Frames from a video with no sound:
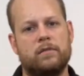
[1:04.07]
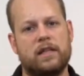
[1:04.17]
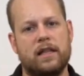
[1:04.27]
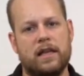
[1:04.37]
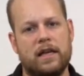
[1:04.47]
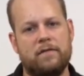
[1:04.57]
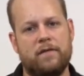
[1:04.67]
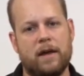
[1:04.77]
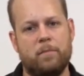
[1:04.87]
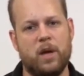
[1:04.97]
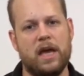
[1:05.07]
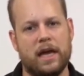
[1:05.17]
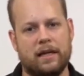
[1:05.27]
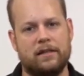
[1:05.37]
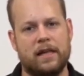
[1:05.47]
him say that he fed
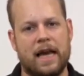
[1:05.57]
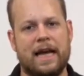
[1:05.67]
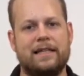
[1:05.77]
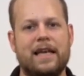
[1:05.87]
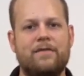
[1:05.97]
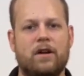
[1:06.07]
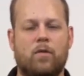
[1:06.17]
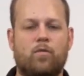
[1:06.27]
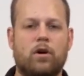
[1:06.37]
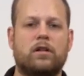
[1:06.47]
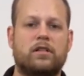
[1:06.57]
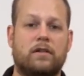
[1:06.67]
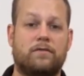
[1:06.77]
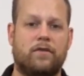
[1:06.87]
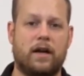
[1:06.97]
pigs as even a worse
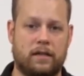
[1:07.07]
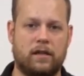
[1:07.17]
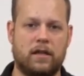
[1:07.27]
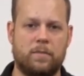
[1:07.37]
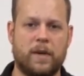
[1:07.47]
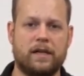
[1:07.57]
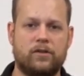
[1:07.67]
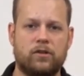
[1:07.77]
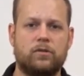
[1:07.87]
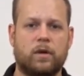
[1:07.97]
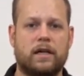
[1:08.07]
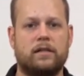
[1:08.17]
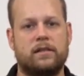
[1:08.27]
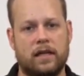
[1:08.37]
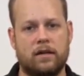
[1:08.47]
affront, because those were
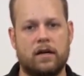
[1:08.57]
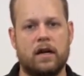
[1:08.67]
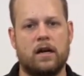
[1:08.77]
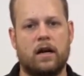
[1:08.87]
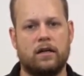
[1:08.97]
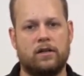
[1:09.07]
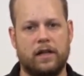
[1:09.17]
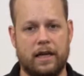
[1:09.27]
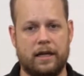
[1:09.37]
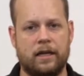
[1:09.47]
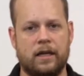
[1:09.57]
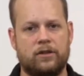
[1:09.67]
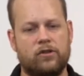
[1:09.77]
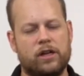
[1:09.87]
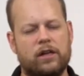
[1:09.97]
considered unclean.
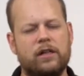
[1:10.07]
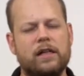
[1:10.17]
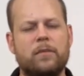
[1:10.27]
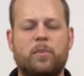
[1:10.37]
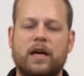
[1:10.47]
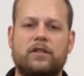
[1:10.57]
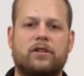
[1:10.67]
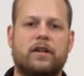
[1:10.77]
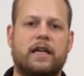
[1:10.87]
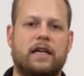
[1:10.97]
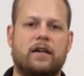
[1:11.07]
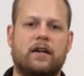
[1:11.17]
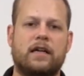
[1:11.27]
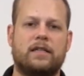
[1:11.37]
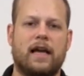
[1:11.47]
So the clear picture
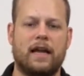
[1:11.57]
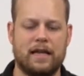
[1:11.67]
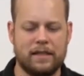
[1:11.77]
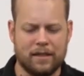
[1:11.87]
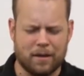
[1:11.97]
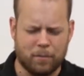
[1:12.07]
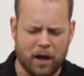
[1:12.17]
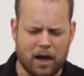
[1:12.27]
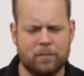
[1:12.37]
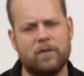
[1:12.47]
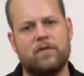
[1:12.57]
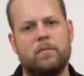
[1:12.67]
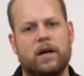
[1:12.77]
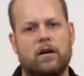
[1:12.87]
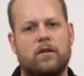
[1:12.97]
here is that he's at the bottom of the
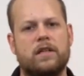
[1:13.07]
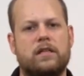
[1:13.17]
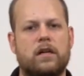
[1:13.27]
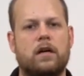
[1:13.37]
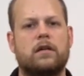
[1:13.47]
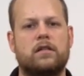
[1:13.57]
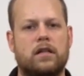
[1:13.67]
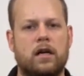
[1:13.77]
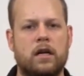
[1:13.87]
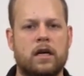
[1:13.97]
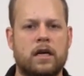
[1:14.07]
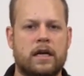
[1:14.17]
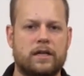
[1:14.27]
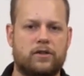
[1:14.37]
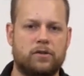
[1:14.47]
barrel. This younger son
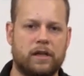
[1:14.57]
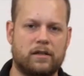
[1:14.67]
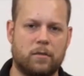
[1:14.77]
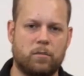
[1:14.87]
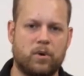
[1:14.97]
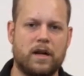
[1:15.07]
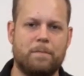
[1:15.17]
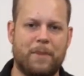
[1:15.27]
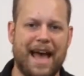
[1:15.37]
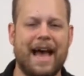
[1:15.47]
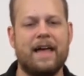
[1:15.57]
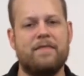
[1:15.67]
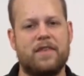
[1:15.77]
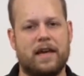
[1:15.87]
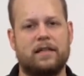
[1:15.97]
is doing some pretty
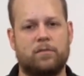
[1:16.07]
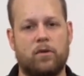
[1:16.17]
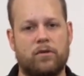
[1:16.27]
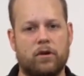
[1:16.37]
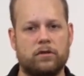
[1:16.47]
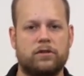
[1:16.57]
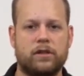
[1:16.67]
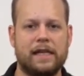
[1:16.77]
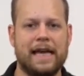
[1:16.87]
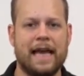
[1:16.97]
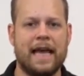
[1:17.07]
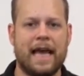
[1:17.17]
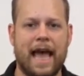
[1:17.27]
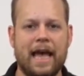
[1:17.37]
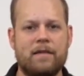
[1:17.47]
bad things, both culturally
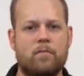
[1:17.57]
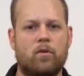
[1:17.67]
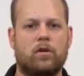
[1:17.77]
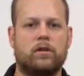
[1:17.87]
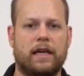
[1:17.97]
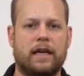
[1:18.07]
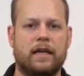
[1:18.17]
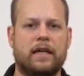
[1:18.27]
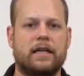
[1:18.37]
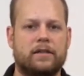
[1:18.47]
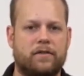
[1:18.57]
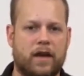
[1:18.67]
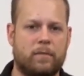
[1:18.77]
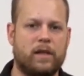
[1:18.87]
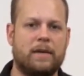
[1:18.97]
and morally, in his
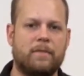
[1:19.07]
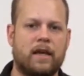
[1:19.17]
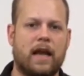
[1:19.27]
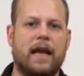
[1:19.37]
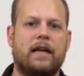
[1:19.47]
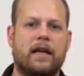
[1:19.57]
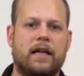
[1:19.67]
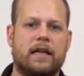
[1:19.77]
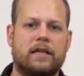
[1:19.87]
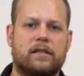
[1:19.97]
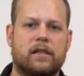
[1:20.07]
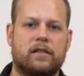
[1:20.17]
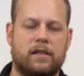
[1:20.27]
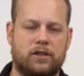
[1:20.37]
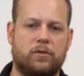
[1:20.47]
family and in his
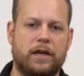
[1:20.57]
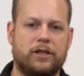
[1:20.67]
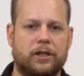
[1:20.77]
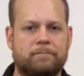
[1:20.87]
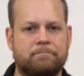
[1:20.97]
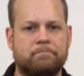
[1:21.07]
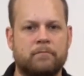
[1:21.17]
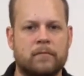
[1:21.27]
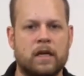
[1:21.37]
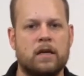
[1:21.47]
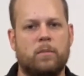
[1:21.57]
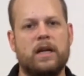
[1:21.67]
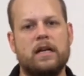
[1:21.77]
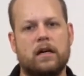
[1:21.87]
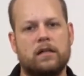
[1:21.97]
situation.
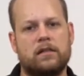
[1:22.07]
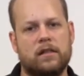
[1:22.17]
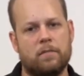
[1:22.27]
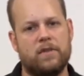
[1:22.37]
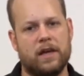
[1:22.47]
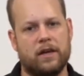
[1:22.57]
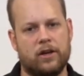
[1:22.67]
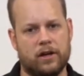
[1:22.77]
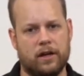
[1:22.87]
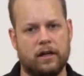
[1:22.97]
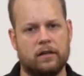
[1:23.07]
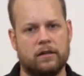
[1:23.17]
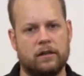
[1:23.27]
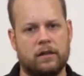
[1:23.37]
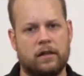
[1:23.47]
But he does something good.
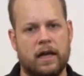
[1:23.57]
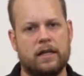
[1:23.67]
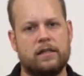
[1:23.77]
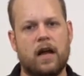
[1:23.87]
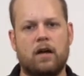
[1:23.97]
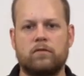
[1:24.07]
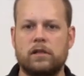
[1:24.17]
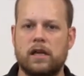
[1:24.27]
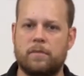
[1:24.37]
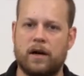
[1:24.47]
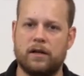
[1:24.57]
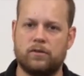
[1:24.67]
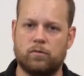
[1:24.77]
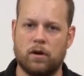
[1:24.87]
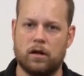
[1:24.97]
And it's not really about
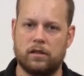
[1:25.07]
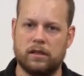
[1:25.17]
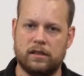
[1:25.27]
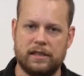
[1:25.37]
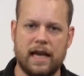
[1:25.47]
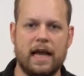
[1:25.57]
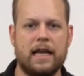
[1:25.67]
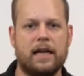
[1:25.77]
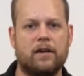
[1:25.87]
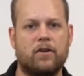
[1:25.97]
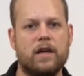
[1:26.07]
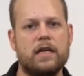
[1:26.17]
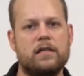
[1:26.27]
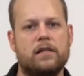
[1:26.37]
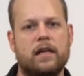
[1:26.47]
his works. Instead, he
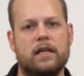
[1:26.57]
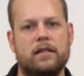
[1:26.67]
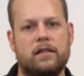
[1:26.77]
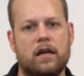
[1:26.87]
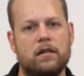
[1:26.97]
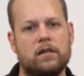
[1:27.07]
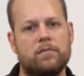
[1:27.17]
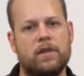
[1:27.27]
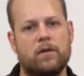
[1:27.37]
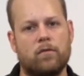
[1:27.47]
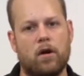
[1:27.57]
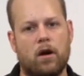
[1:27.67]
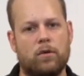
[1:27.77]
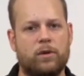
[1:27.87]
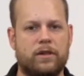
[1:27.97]
agrees that he's done something
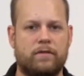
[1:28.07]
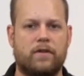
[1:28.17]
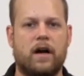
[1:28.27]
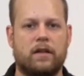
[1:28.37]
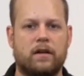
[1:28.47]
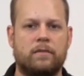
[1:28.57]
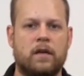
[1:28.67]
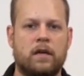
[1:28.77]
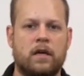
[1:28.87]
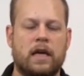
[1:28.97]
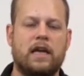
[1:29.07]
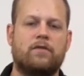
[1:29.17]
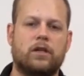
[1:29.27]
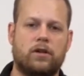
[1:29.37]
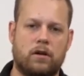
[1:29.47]
wrong with the father. He
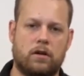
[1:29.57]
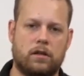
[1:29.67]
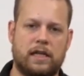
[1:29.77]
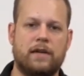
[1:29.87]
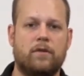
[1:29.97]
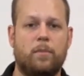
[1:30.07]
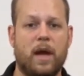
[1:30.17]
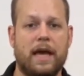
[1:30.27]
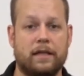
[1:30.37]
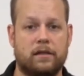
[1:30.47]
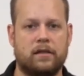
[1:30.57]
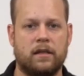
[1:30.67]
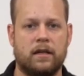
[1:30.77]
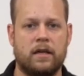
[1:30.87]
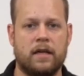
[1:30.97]
returns. He repents.
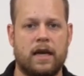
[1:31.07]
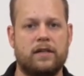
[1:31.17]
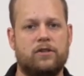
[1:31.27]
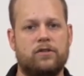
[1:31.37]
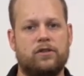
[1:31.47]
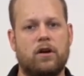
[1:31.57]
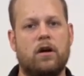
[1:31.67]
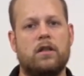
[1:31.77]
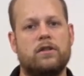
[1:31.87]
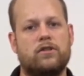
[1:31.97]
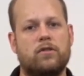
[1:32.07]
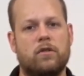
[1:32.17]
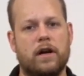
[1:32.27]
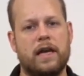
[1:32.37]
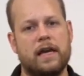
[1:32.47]
And as you saw in the
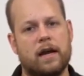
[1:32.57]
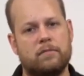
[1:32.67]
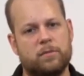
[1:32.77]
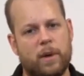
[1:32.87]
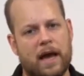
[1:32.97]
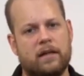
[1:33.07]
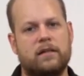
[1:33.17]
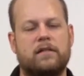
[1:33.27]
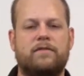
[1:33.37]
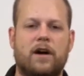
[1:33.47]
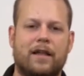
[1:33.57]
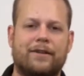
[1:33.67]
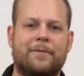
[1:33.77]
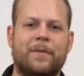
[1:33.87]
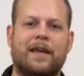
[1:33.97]
story, he comes back to the
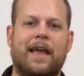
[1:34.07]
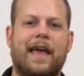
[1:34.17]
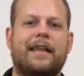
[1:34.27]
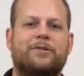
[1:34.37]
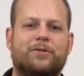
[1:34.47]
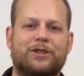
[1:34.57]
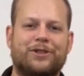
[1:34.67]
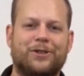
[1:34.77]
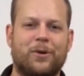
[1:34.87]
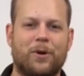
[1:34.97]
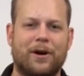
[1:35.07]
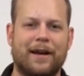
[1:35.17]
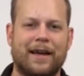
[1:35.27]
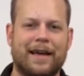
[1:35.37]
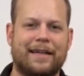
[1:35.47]
father and is
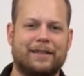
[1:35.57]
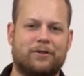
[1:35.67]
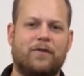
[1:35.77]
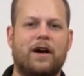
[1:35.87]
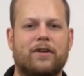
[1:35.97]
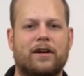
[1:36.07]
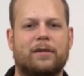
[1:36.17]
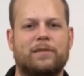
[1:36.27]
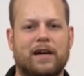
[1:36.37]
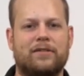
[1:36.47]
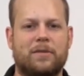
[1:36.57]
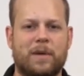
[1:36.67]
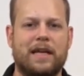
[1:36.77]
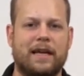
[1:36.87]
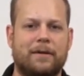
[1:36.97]
restored as his father comes out to
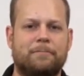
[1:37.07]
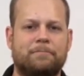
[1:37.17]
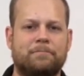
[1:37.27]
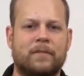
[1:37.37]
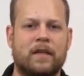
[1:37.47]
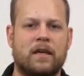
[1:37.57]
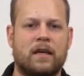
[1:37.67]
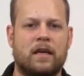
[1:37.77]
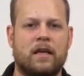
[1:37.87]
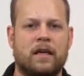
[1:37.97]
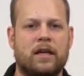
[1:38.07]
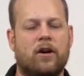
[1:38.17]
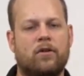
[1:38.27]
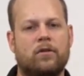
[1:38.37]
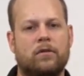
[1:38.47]
meet him. You
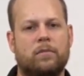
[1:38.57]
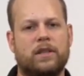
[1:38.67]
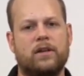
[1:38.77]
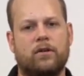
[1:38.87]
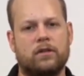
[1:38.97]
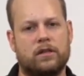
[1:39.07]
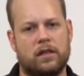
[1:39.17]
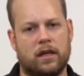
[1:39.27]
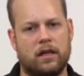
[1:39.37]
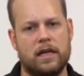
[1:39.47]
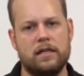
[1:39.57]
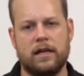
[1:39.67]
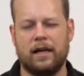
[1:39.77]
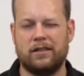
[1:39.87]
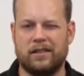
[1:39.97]
know, but the older son, he's
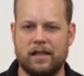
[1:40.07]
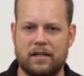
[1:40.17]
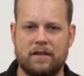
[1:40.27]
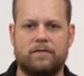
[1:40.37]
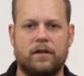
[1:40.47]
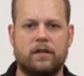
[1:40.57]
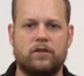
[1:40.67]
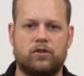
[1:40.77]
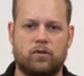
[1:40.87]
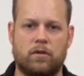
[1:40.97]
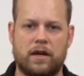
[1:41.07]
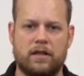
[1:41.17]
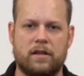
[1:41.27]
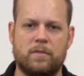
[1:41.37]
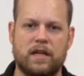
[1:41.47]
actually a different story.
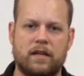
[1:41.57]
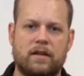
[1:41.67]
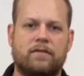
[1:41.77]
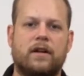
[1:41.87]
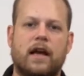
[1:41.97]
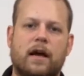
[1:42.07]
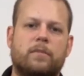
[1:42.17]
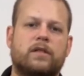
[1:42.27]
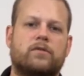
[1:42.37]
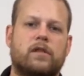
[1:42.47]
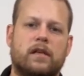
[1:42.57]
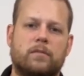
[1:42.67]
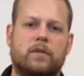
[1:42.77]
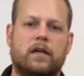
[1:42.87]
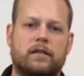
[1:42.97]
Something different happens with
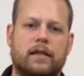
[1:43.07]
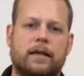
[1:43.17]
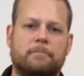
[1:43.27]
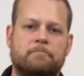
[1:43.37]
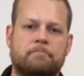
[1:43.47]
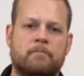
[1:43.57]
him, doesn't it?